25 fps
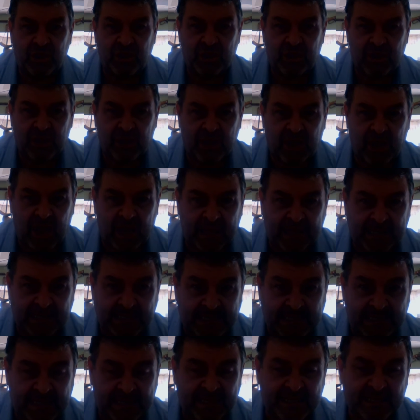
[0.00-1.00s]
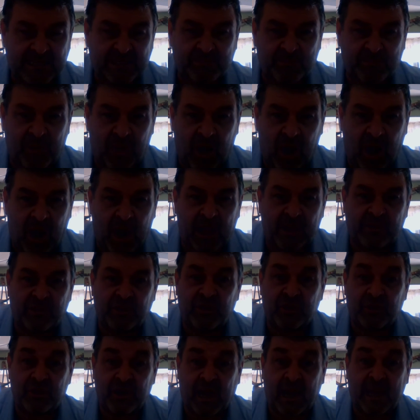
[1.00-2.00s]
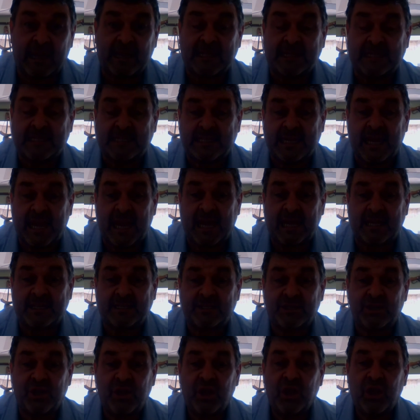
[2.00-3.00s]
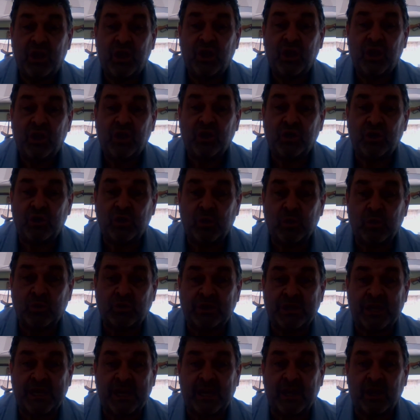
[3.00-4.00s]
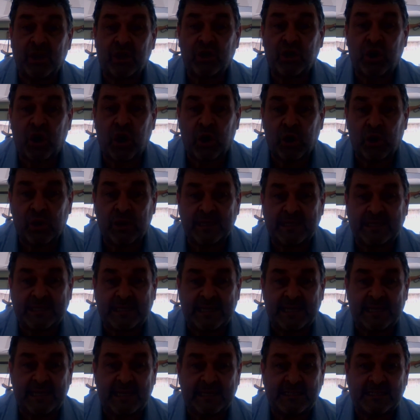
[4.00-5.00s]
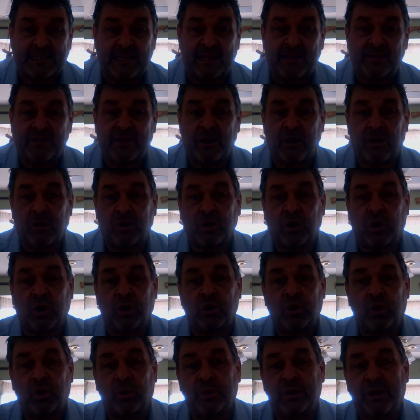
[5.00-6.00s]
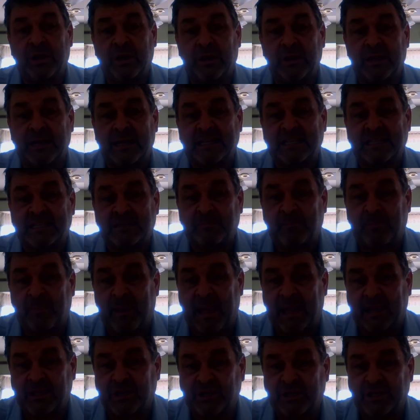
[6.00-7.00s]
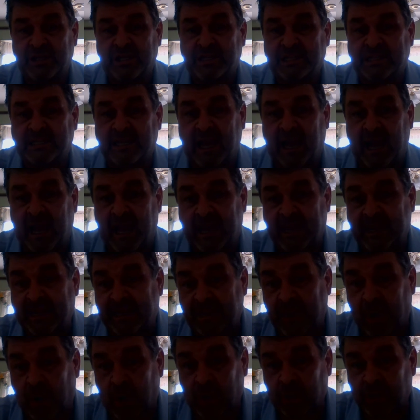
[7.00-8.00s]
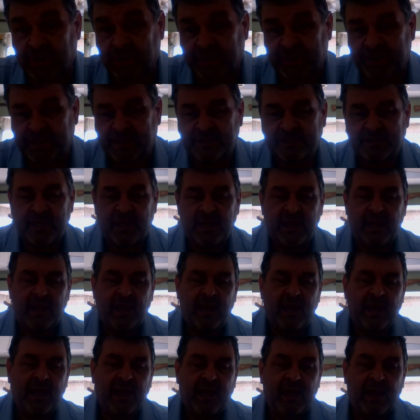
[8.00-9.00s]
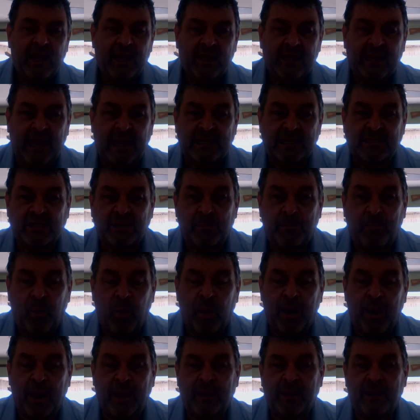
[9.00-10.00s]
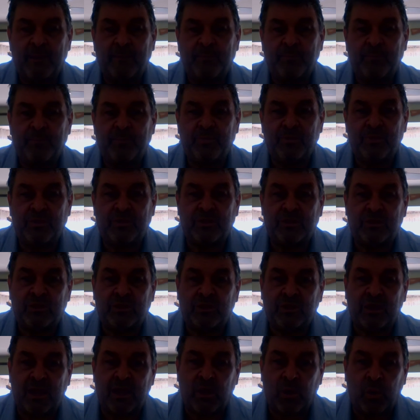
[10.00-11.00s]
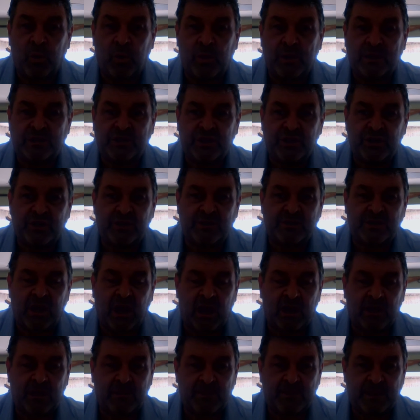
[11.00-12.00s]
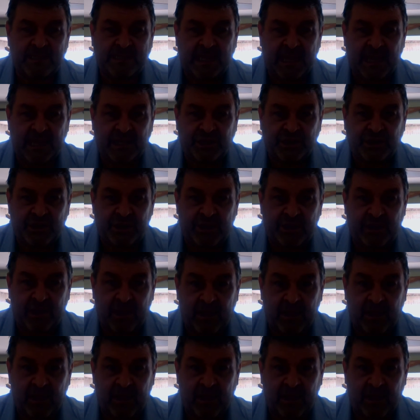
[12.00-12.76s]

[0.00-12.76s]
the ideas behind the United States using currencies in their colonial expansionist ideologies. Case in point, they go into the documentation